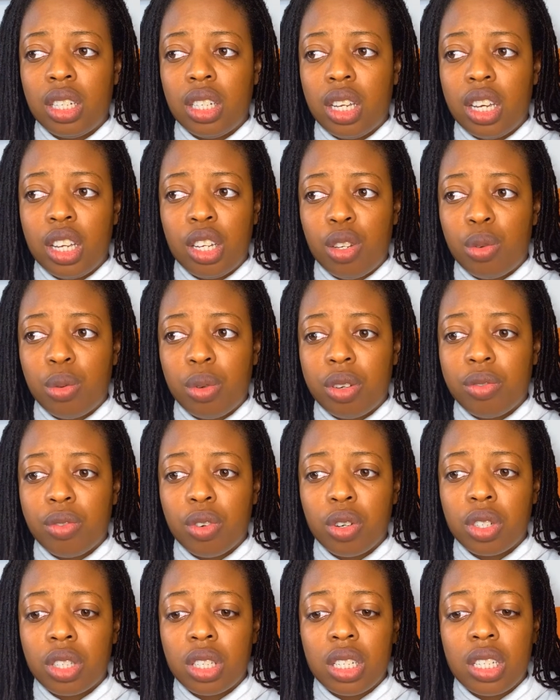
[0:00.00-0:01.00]

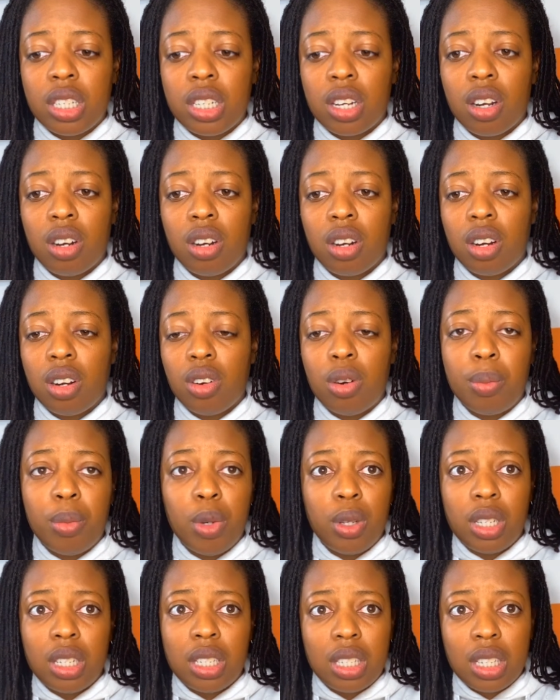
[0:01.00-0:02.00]
university or
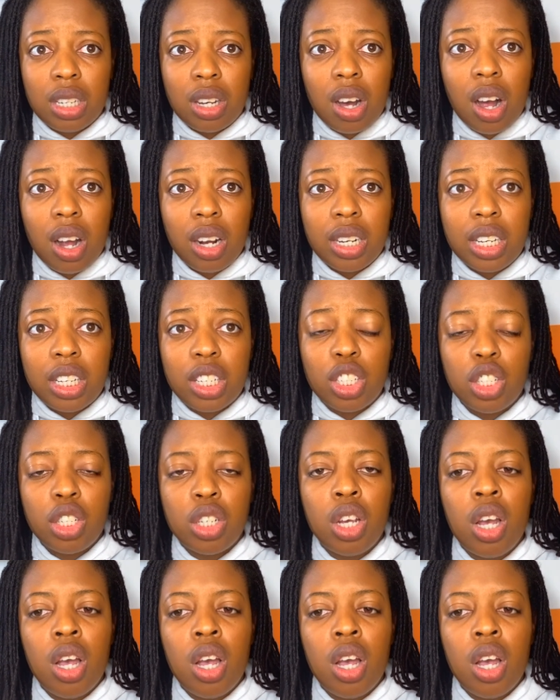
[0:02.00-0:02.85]
community college.